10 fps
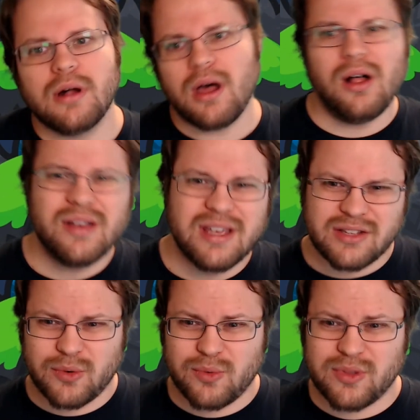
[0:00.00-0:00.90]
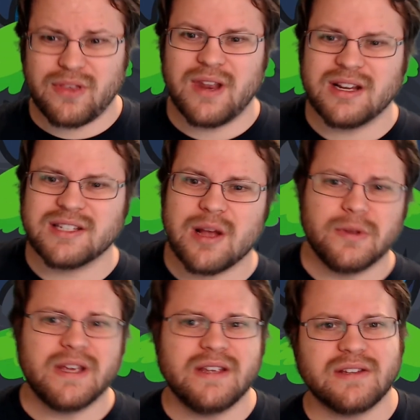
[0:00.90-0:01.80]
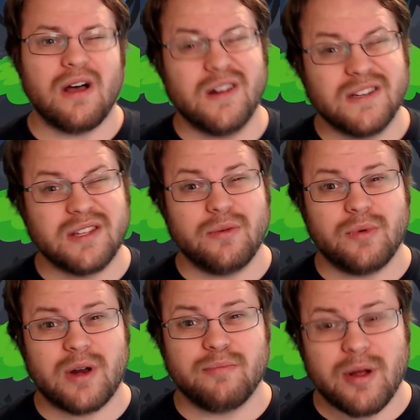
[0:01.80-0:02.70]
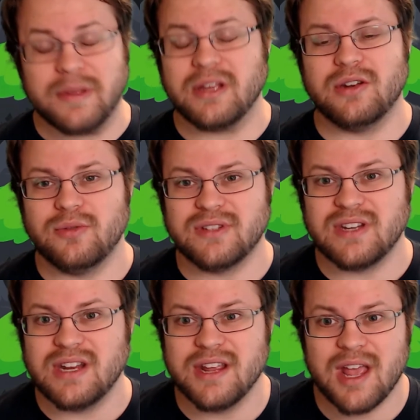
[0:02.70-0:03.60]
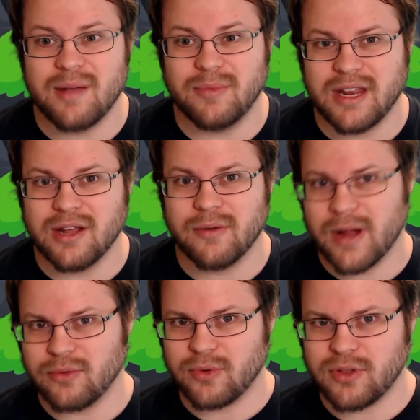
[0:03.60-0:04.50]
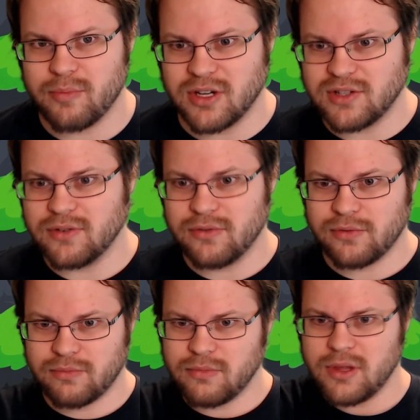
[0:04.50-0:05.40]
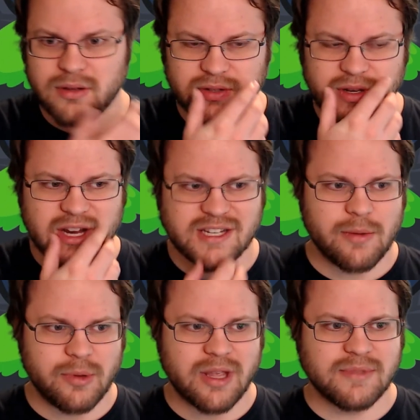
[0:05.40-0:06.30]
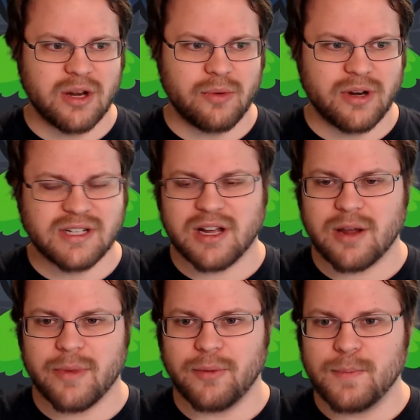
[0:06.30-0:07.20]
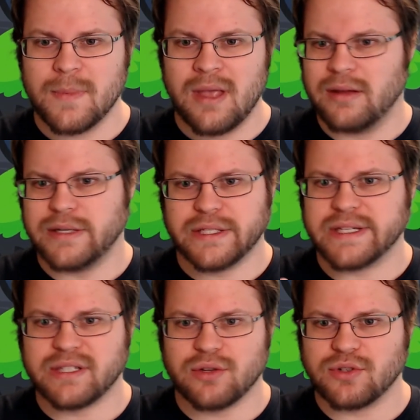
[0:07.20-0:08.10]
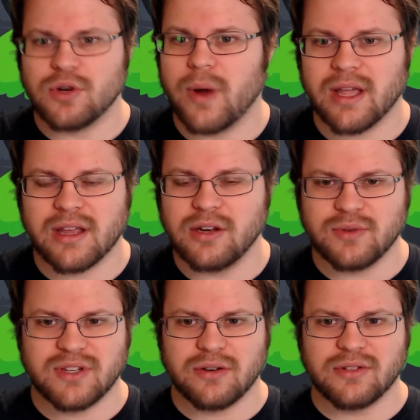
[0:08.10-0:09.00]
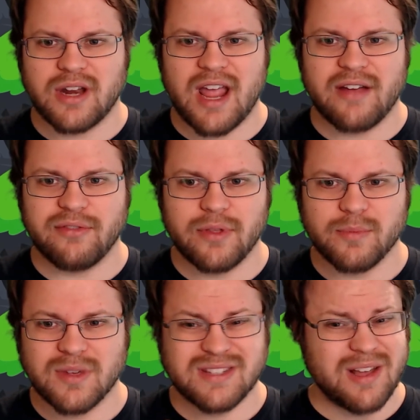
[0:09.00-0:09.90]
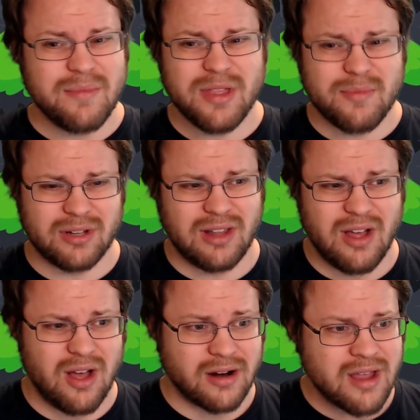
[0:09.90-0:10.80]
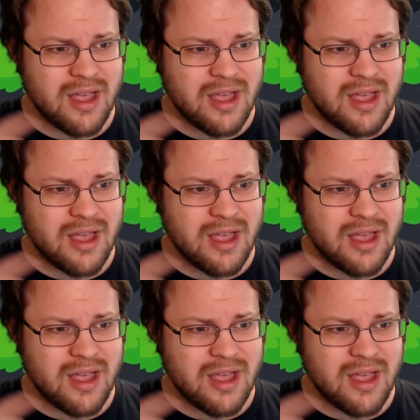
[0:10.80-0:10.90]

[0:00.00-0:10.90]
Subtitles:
I'll get to it within the next couple days. Honestly, what I'm probably going to do is an indie game lightning round with a bunch of these next couple games that I want to talk about, just because there's no way I can do series on half of them, because some of them are long.